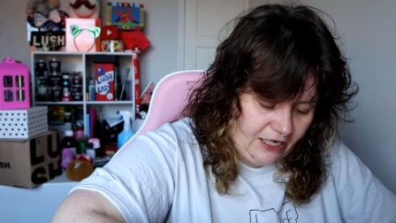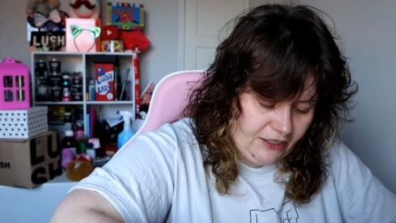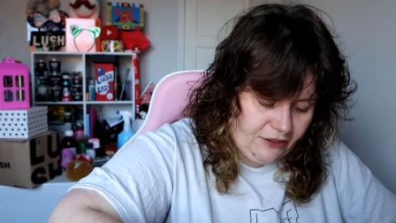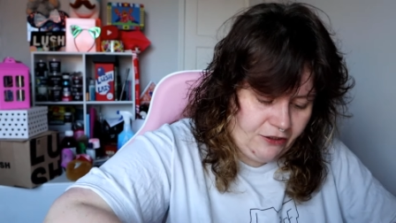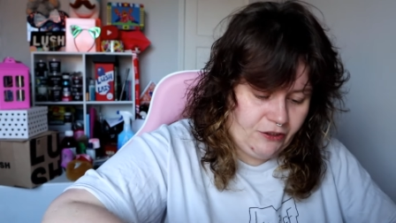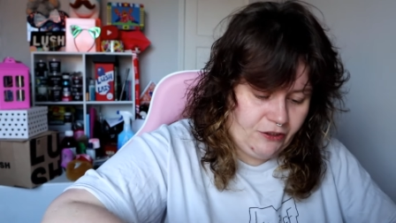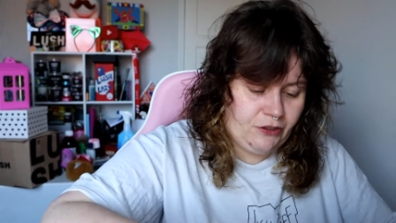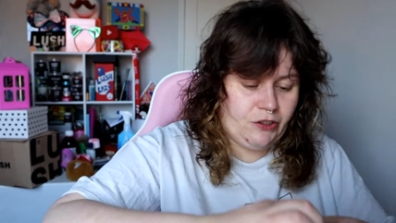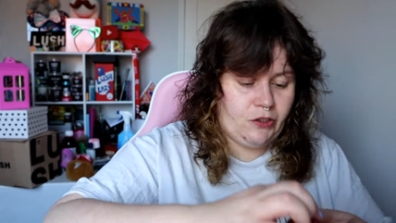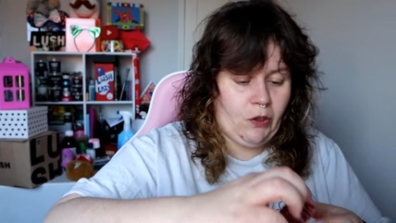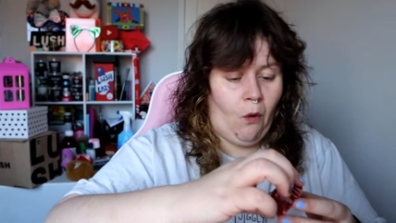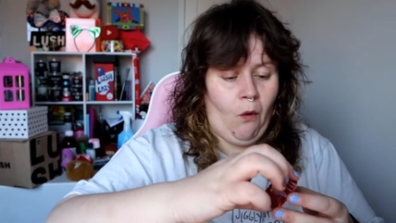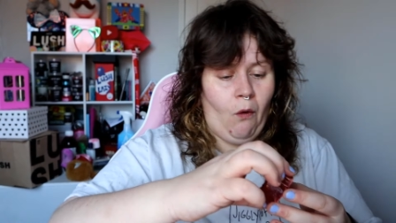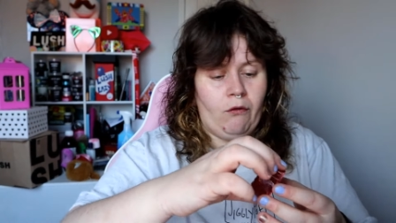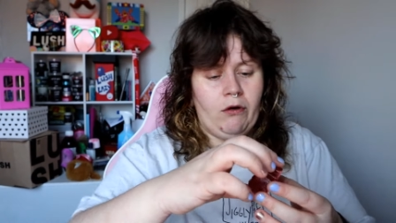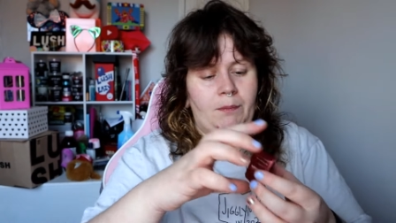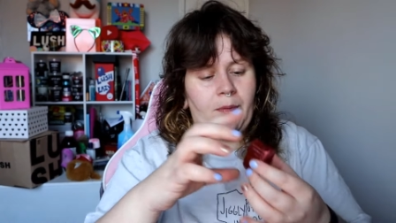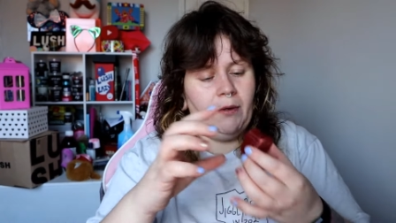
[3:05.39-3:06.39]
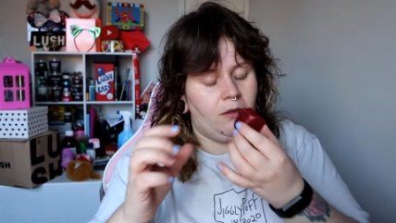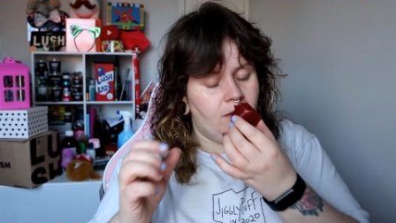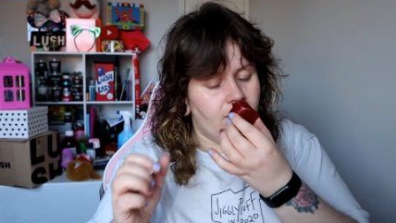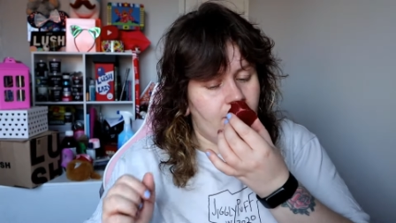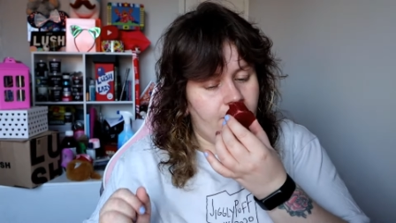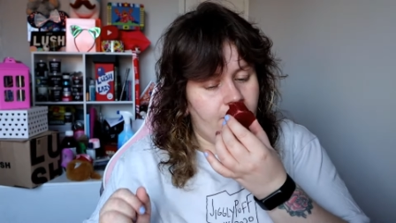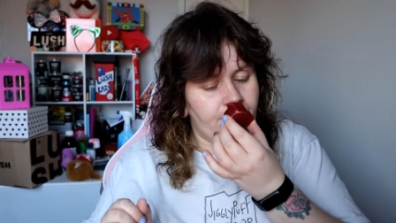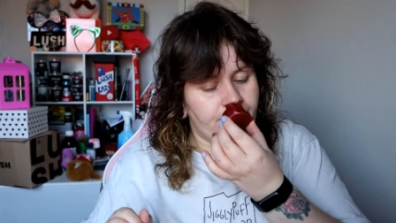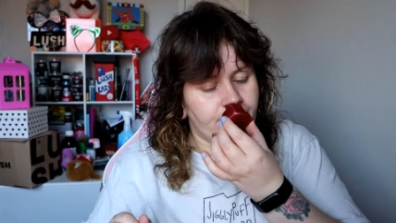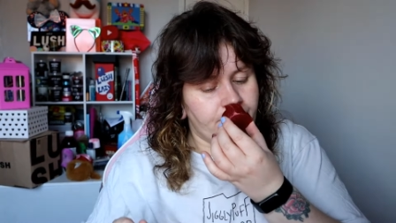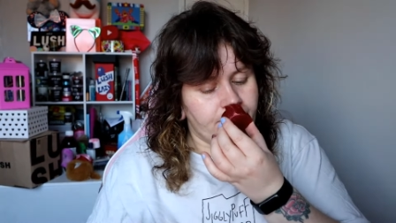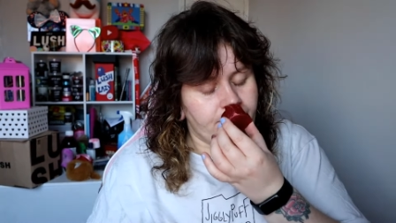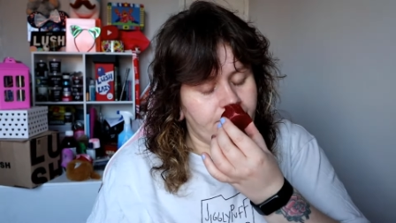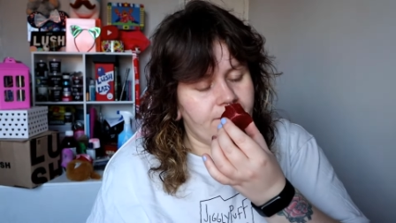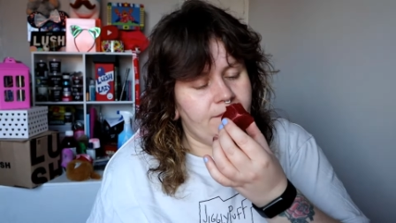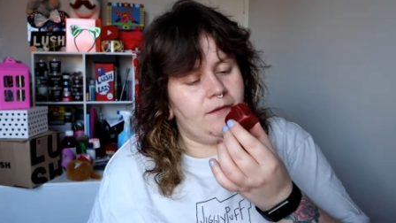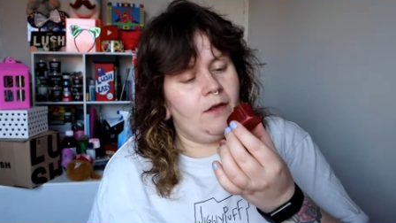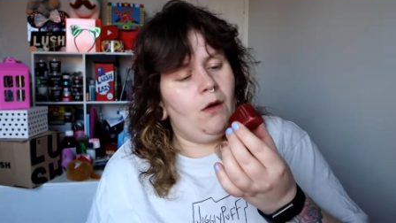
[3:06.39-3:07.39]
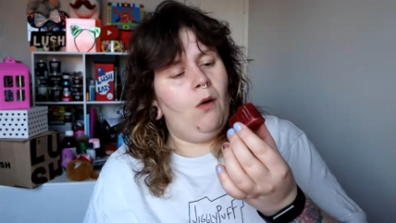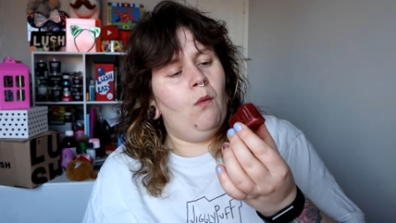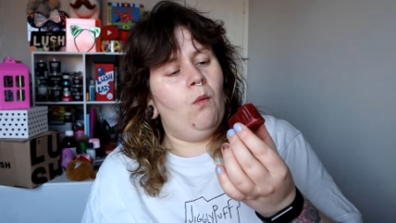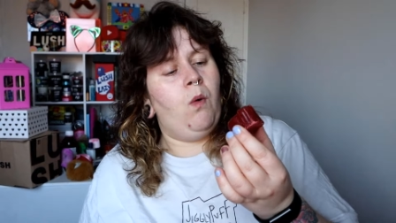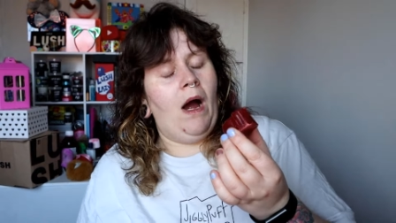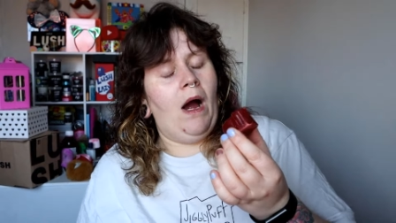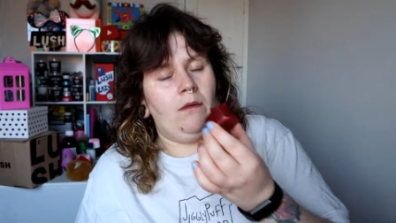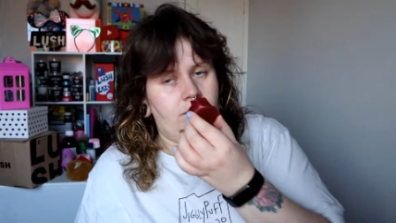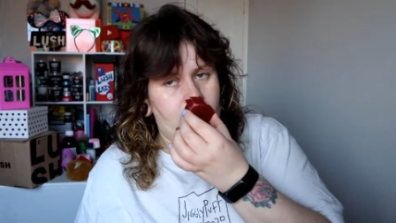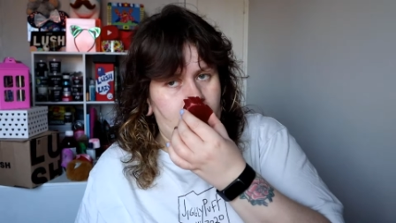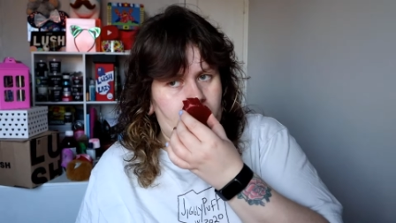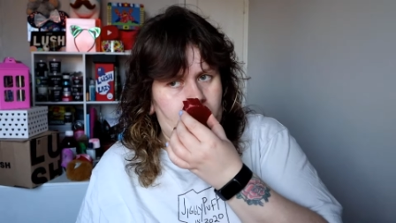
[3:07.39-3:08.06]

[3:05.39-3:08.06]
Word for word: adorable, what,